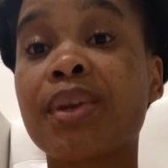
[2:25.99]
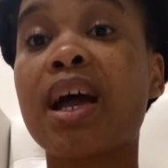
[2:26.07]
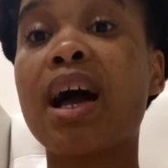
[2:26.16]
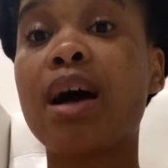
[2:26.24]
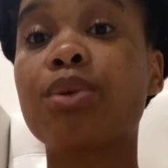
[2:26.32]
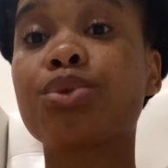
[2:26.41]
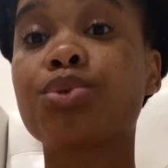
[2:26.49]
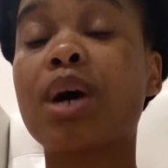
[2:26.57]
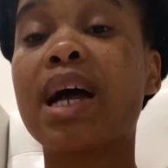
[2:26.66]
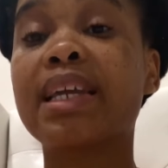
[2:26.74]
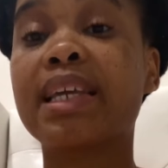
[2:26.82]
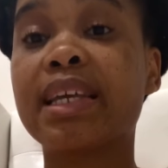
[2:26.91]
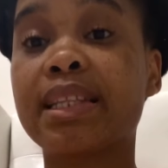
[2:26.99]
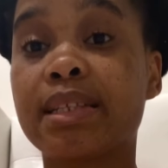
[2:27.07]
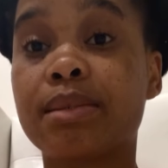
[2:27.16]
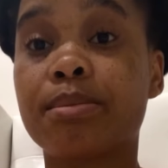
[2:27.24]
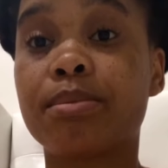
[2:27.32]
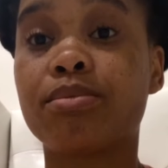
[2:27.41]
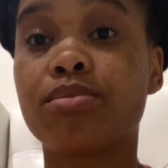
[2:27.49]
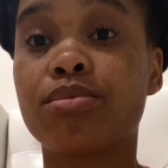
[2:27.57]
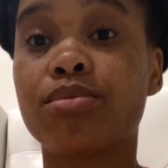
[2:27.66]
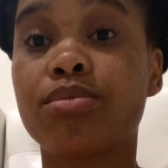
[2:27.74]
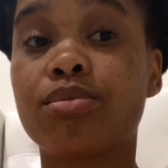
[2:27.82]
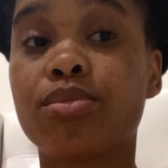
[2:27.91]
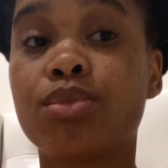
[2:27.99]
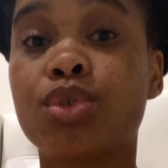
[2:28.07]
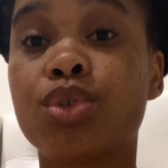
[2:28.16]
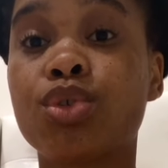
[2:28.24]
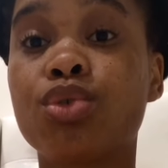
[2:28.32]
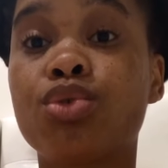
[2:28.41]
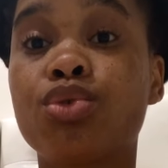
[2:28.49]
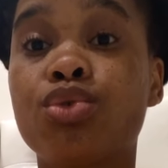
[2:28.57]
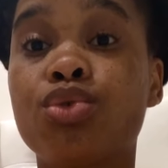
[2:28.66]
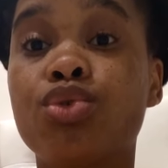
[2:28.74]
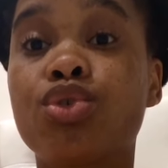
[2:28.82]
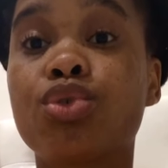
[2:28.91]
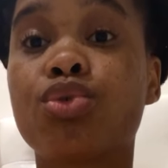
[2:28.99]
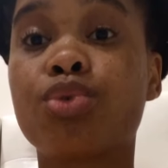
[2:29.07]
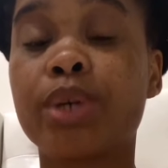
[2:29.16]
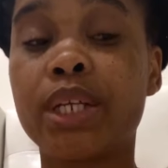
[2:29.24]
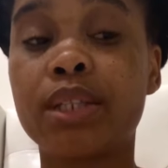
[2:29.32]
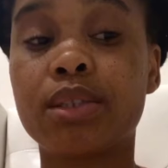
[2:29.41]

how do I get them to quit